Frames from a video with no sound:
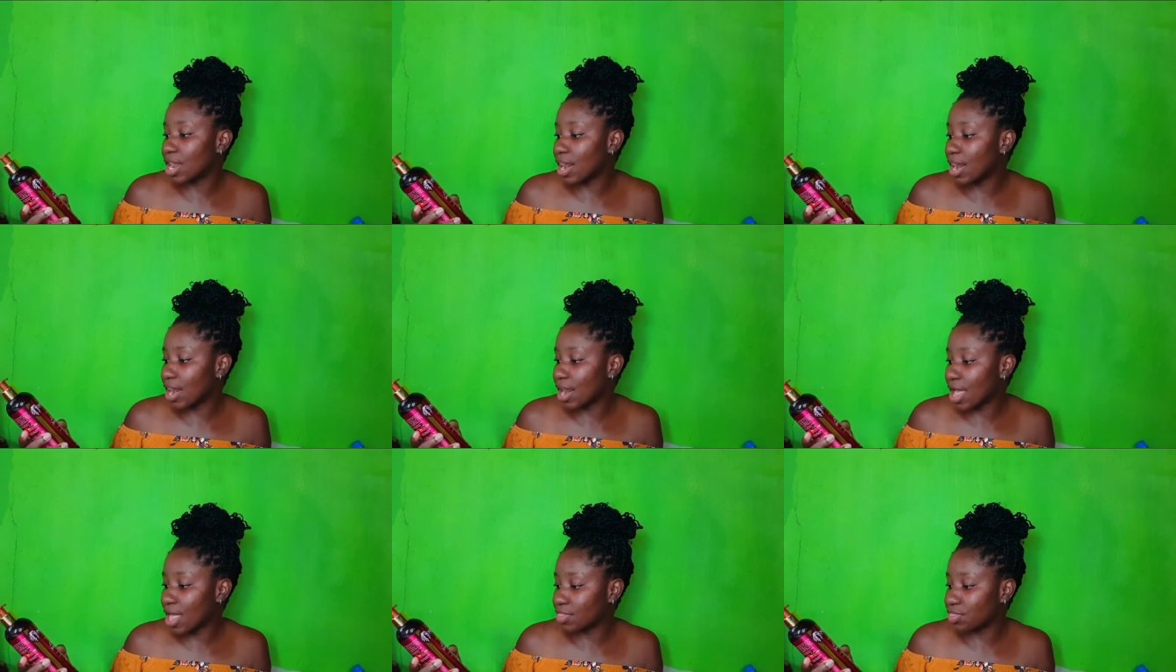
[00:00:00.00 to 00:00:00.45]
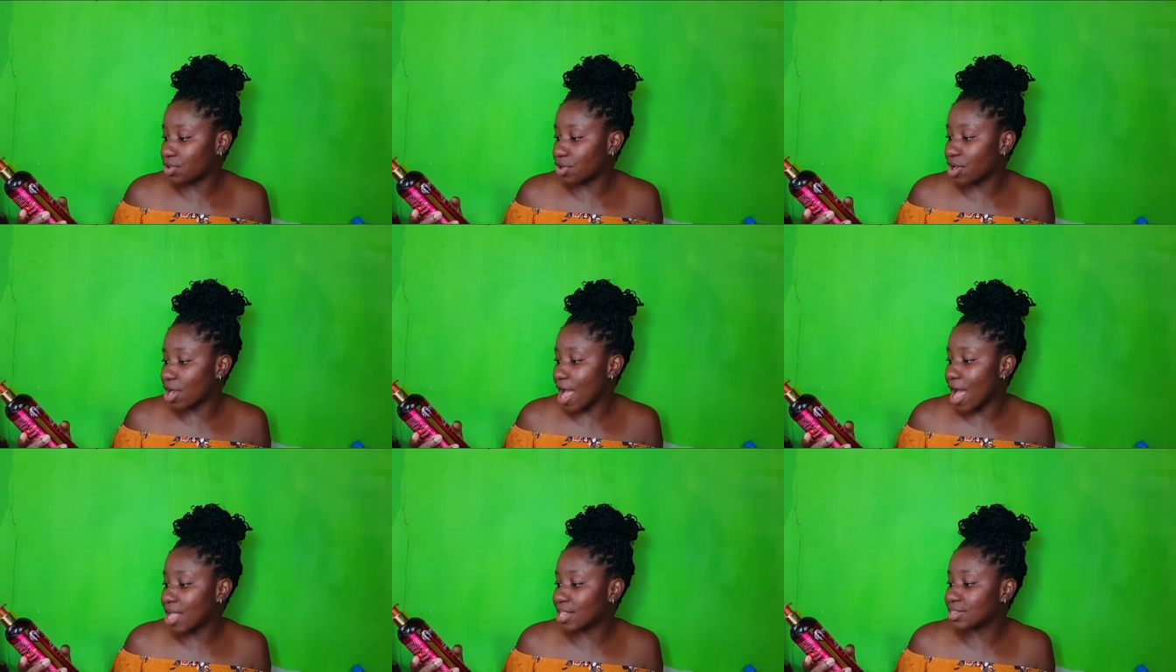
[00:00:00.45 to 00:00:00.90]

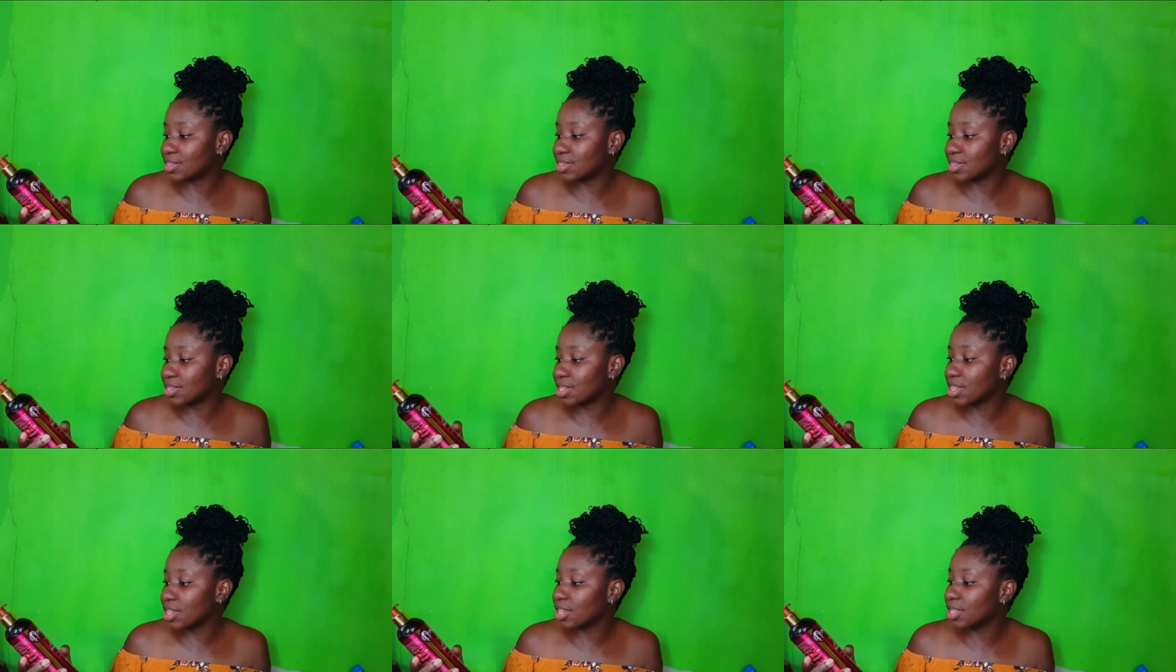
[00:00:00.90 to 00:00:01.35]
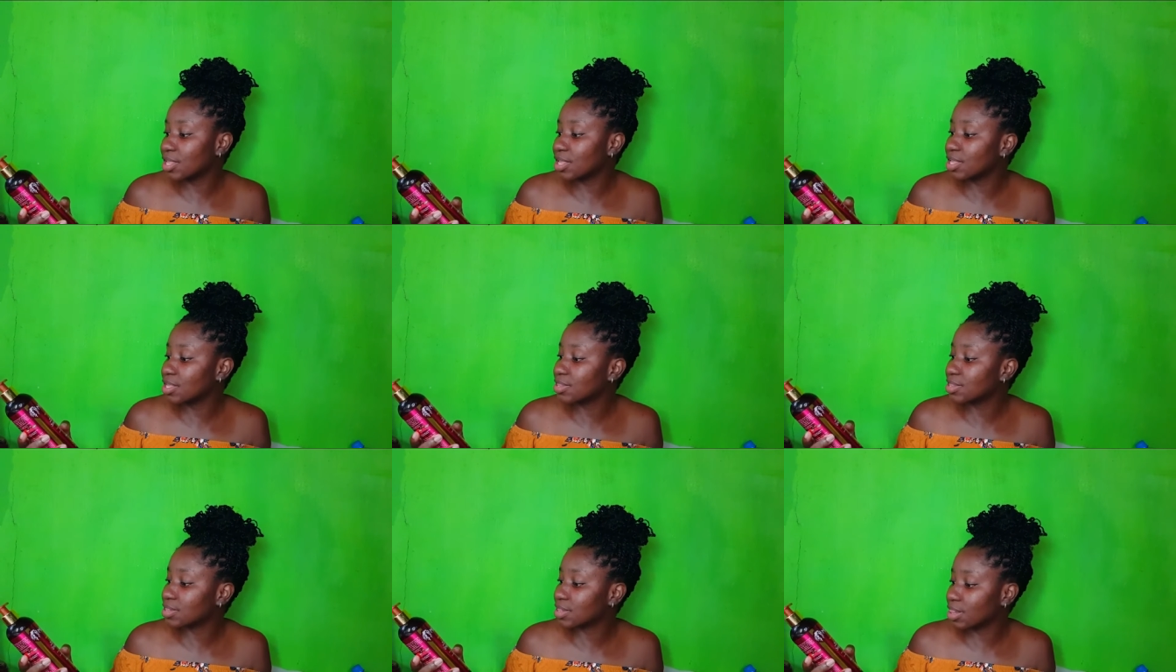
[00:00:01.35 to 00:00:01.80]
lather and
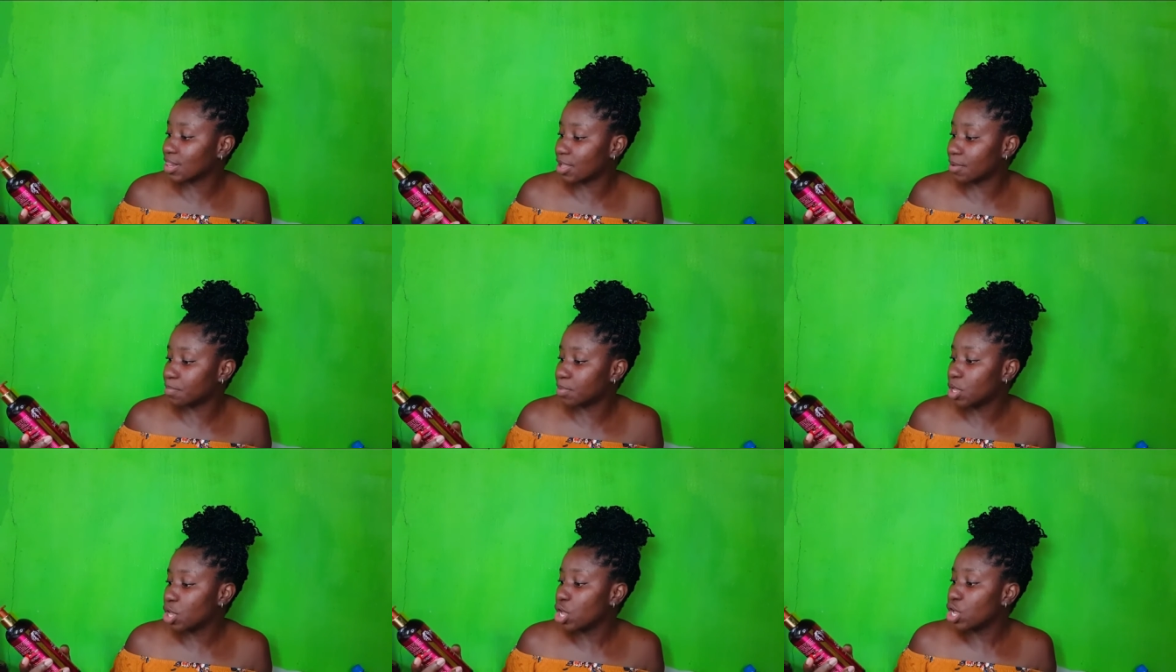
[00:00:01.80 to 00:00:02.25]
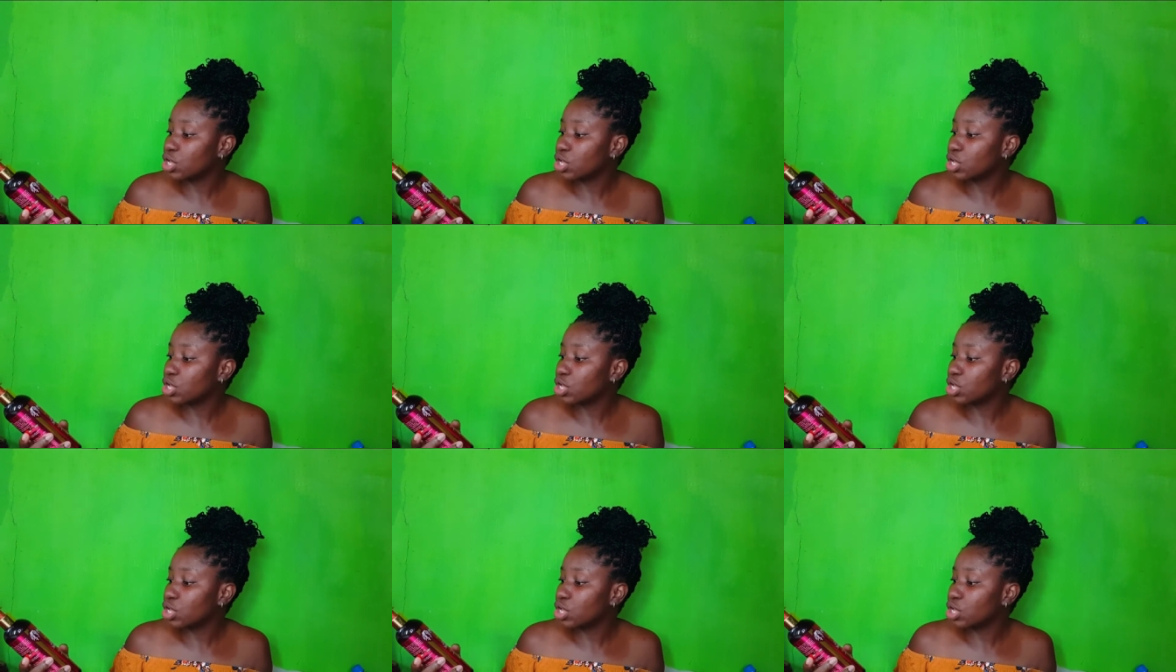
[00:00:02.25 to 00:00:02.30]
silky slip